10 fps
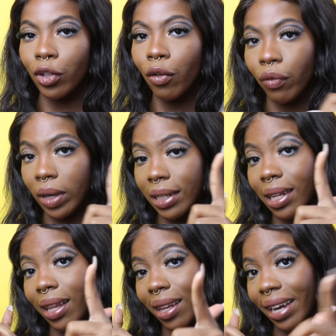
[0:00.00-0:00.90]
don't forget
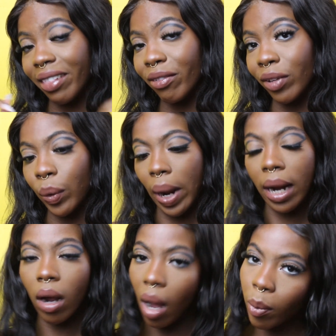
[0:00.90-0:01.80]
to like the video
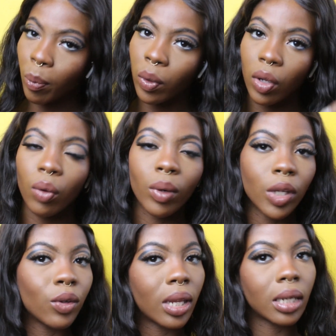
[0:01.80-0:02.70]
and comment below
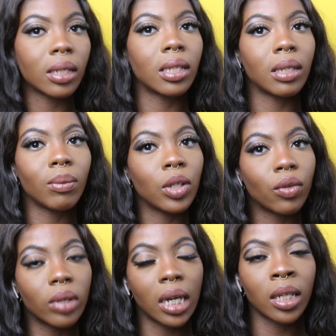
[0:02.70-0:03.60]
what you'd like to see me
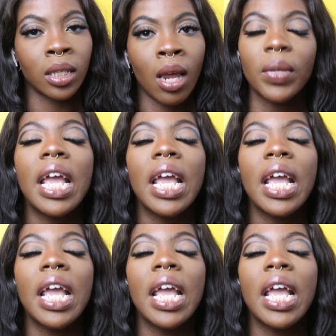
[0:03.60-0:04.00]
do next.